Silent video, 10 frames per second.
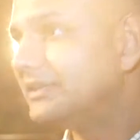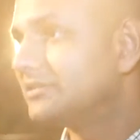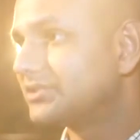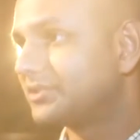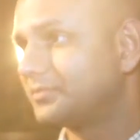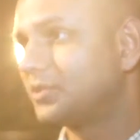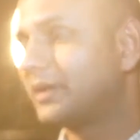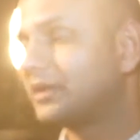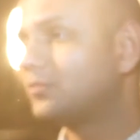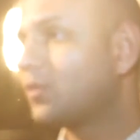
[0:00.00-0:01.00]
leadership, no
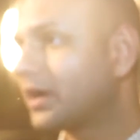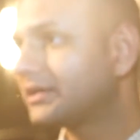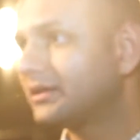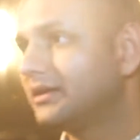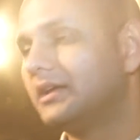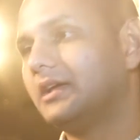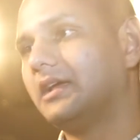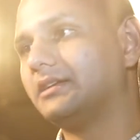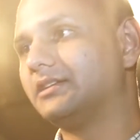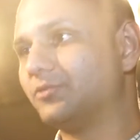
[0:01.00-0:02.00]
matter what
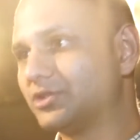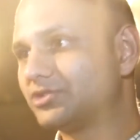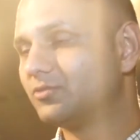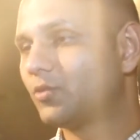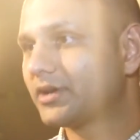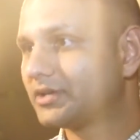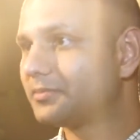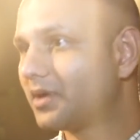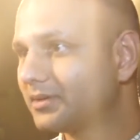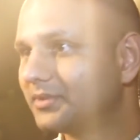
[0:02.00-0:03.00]
division, what
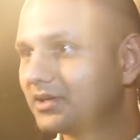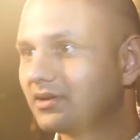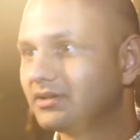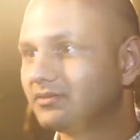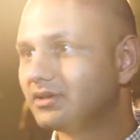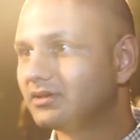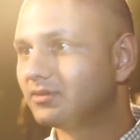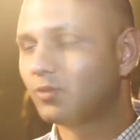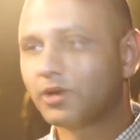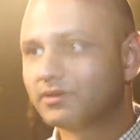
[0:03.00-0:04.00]
department are you
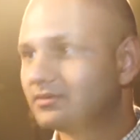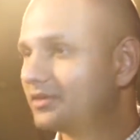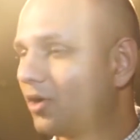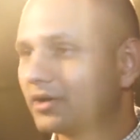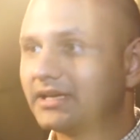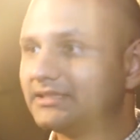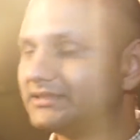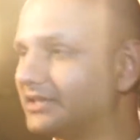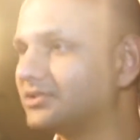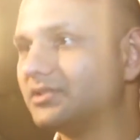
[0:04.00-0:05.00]
in, what
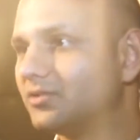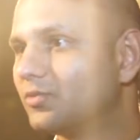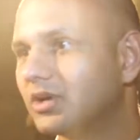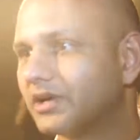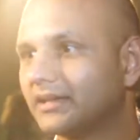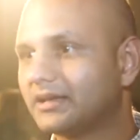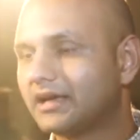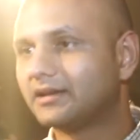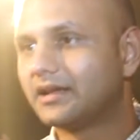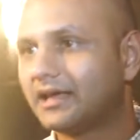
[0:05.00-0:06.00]
organization you work
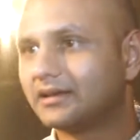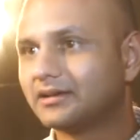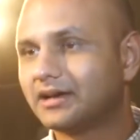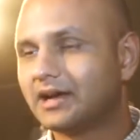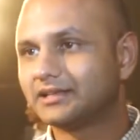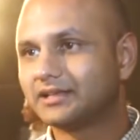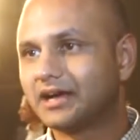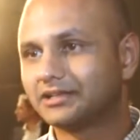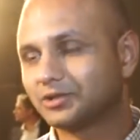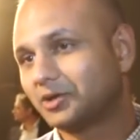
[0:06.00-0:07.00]
in, and I
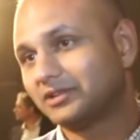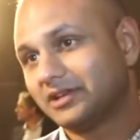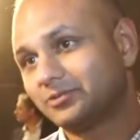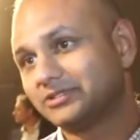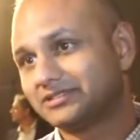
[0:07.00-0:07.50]
thought that